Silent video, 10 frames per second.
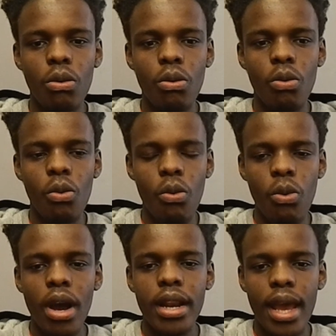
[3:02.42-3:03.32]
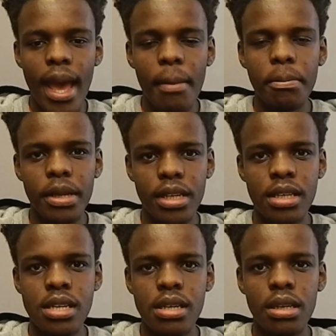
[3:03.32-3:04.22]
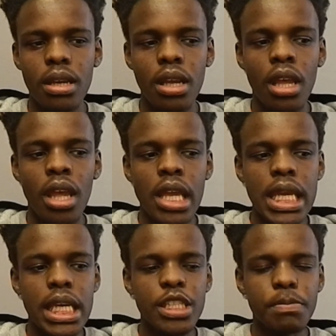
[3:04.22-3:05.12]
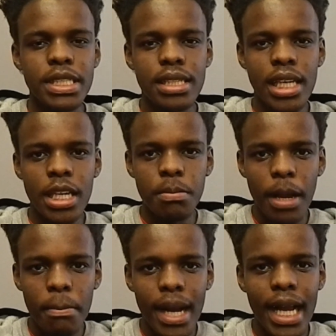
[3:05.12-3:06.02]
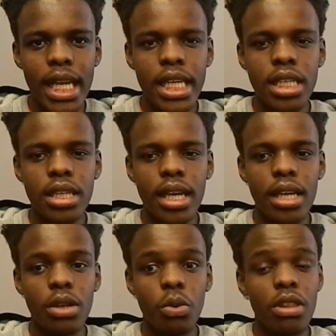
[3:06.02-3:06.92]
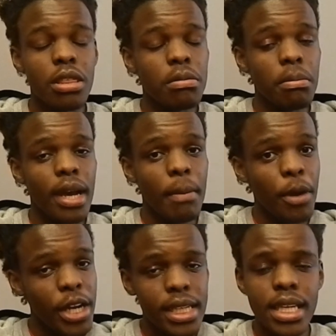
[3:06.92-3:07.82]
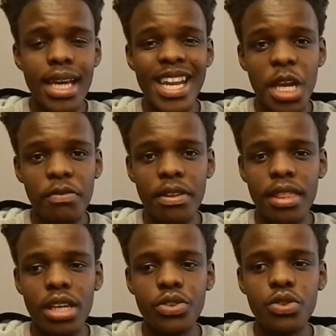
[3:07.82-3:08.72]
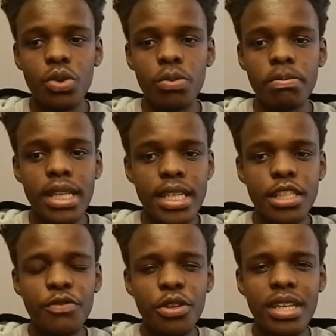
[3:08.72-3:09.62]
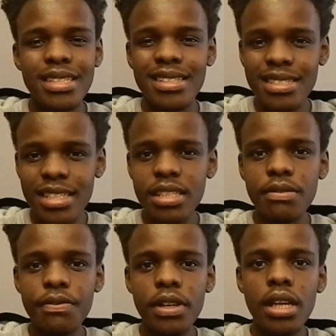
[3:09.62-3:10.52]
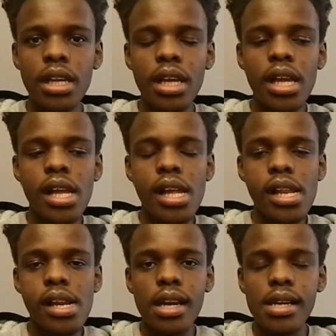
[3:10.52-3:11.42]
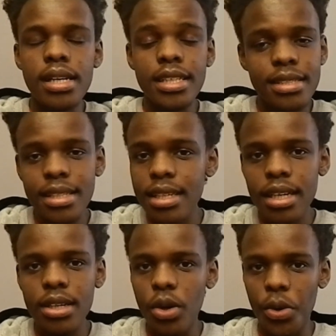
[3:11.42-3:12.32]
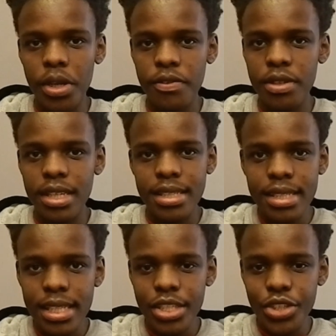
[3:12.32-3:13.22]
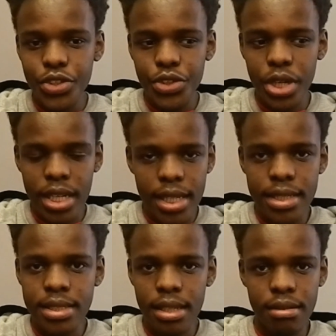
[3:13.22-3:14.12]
what happened, especially in my mind and with my body and everything. So please, if you are a sensitive listener or if you're easily triggered,